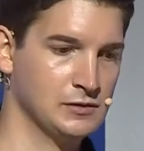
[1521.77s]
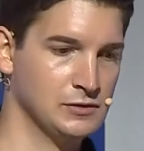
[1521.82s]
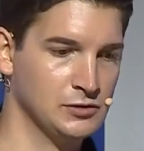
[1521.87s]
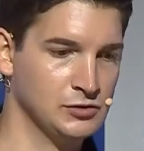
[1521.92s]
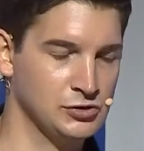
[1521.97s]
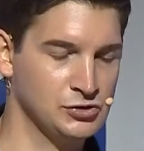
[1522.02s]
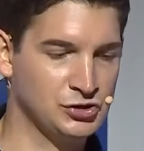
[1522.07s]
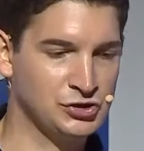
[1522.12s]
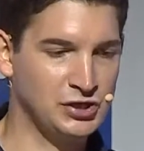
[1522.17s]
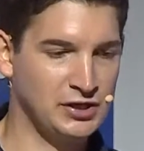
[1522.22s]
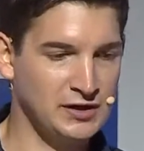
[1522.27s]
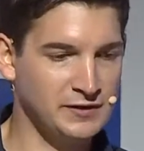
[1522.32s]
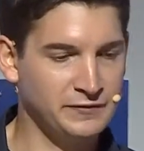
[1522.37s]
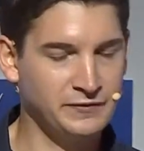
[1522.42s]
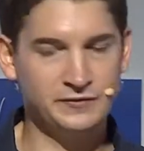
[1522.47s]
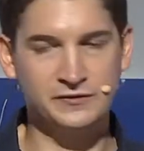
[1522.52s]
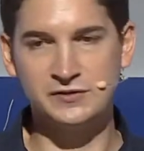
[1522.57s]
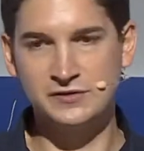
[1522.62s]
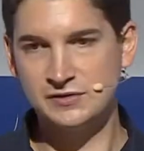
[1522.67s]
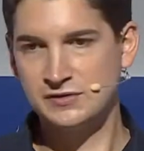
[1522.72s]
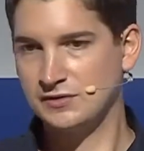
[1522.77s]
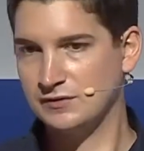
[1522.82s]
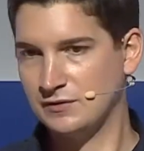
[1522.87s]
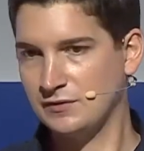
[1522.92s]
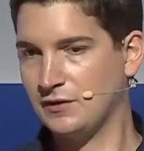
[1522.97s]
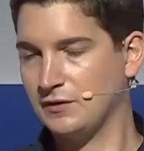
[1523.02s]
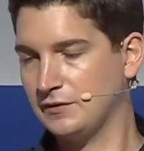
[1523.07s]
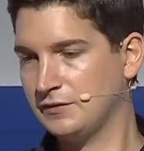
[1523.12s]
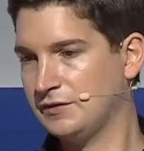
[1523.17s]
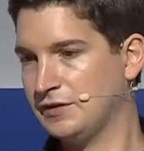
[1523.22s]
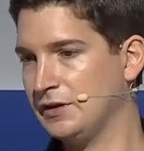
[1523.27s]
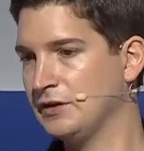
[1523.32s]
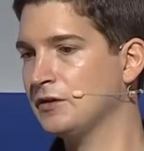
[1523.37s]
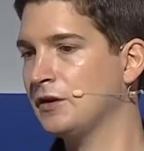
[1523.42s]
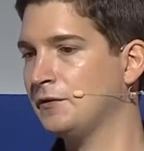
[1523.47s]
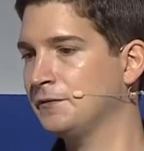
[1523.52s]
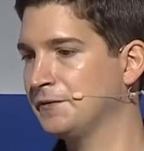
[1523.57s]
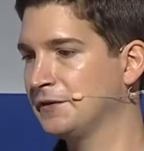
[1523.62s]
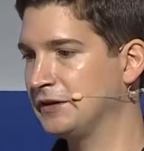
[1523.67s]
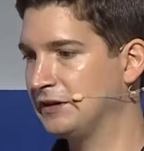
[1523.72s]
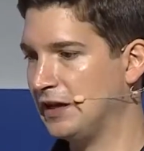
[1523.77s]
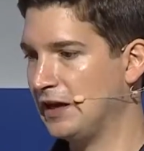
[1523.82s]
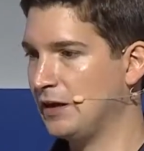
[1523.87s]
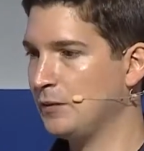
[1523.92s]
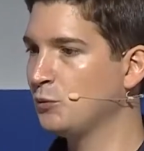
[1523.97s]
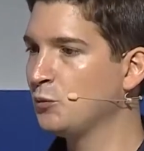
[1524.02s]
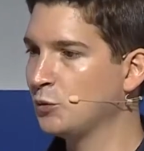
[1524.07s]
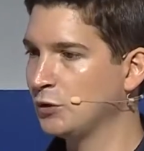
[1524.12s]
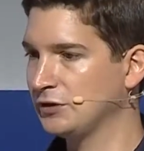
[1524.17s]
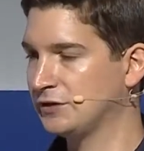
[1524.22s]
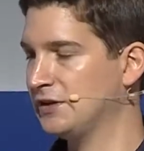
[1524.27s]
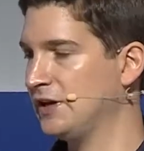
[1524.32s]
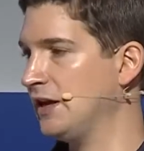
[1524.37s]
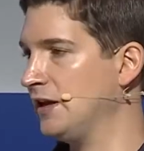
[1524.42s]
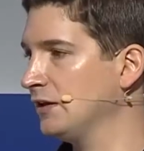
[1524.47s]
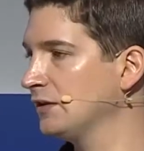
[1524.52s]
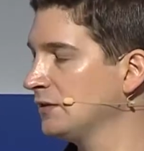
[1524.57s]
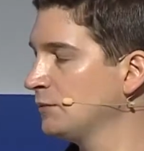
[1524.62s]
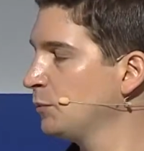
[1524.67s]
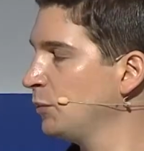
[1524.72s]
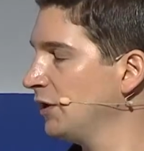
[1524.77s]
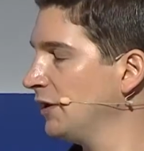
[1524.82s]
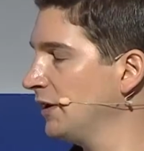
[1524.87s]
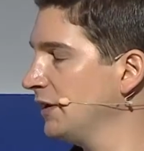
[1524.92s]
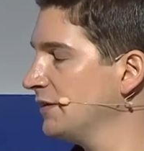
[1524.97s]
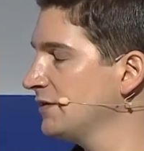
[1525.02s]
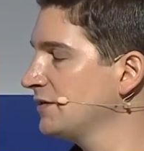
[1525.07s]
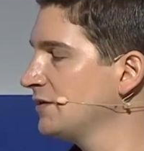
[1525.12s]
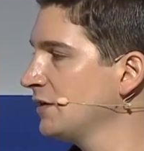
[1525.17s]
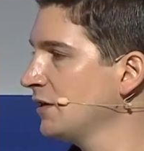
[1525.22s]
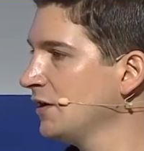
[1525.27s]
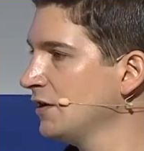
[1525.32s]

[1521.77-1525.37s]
shifting of the game will take place.